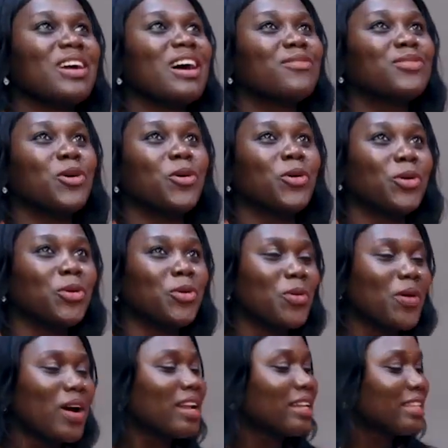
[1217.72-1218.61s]
You have no
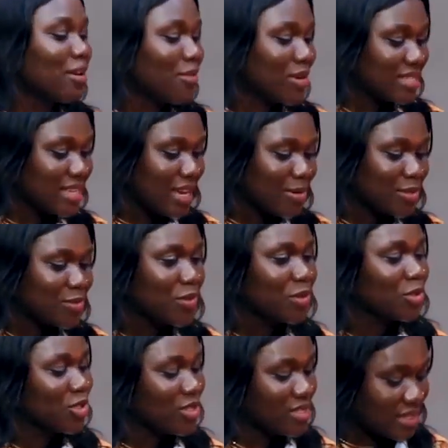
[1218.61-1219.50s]
clue. There are times
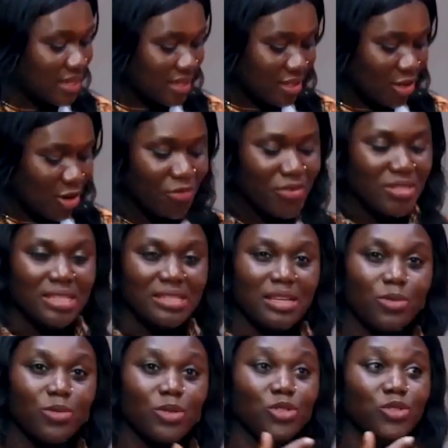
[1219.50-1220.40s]
we just stay in the office
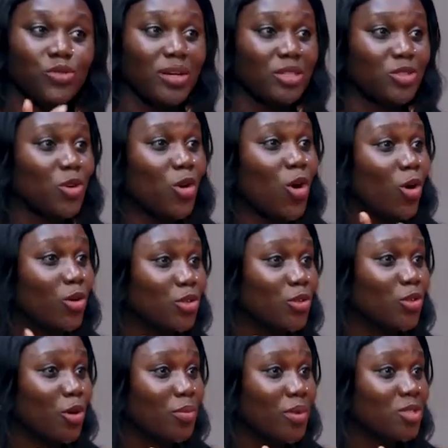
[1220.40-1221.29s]
and then we try to call
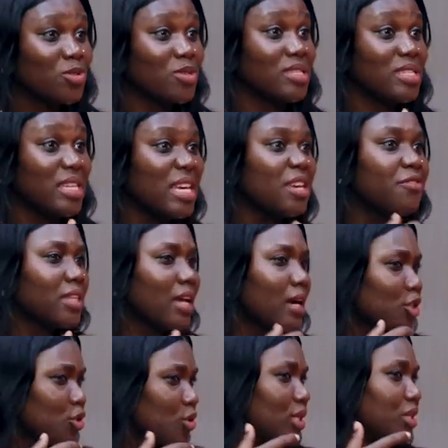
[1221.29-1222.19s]
the number to see if it
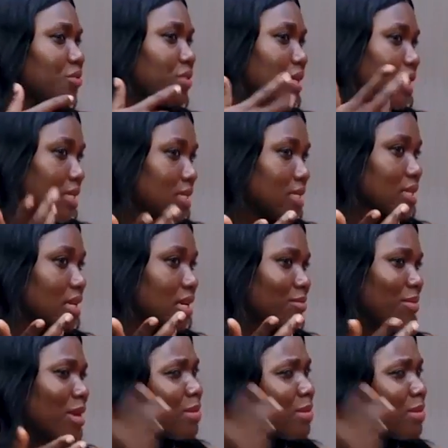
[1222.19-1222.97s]
actually rings.